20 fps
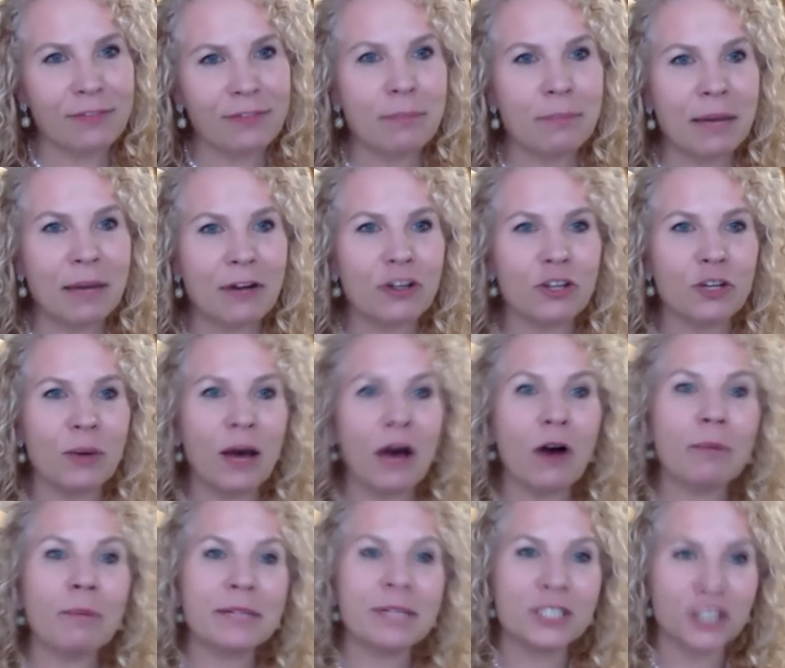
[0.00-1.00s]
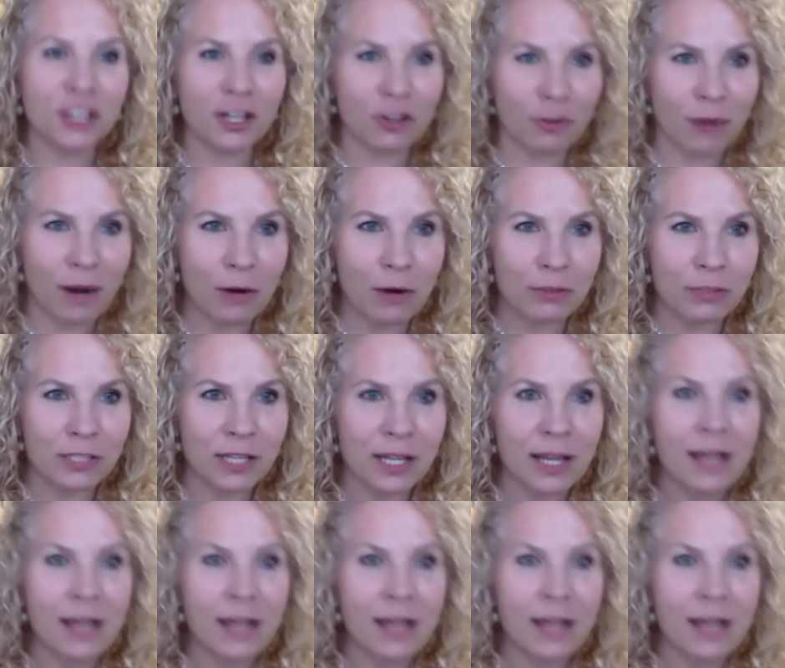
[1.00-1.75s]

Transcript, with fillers: the better you help each other out.